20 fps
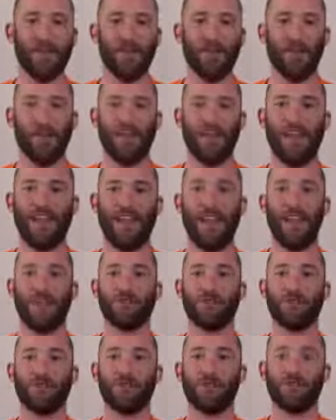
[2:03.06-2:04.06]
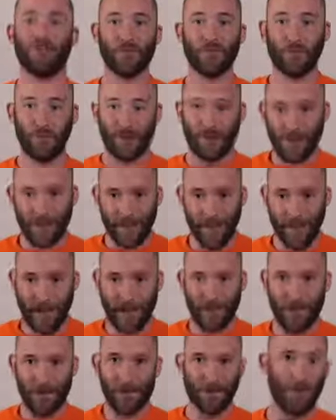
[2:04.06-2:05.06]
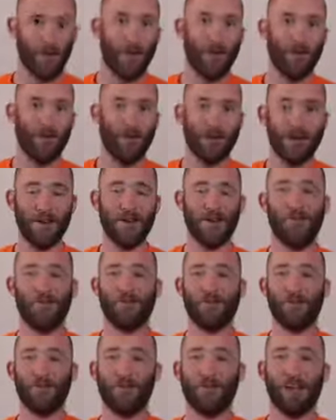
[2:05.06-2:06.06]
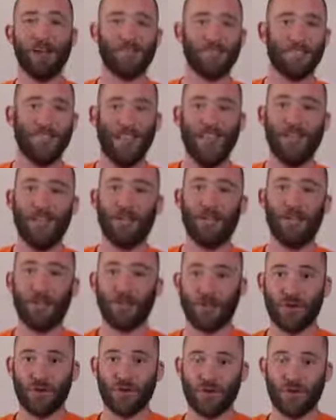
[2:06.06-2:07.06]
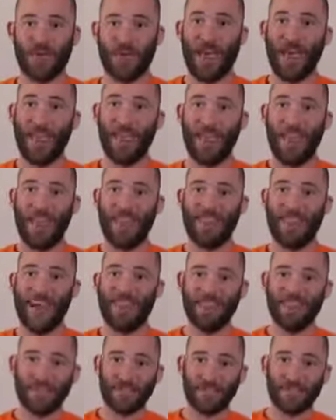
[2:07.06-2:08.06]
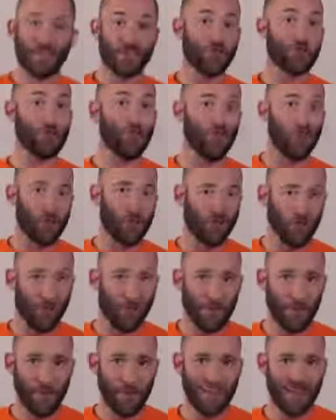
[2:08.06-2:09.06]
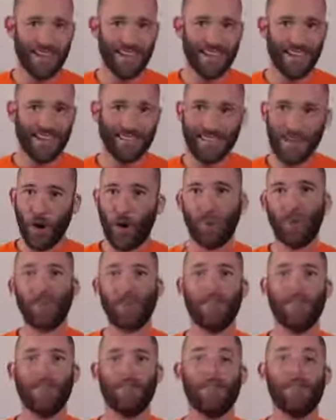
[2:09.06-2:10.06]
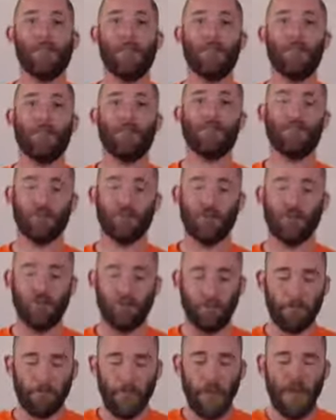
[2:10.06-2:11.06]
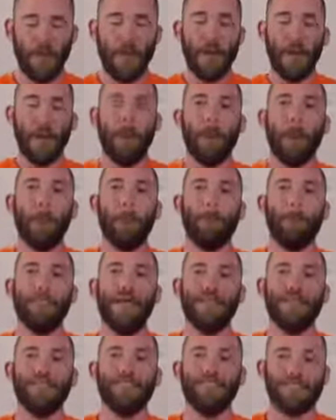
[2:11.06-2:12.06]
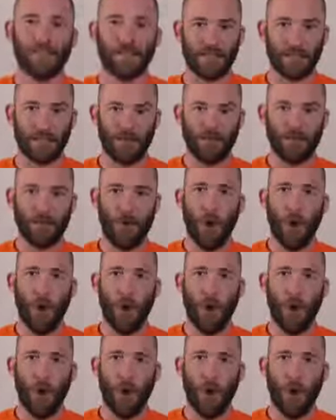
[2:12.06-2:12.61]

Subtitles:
if it has server in the name, Windows 2008 server. That is a server, but that's not the only thing that can be a server. Basically,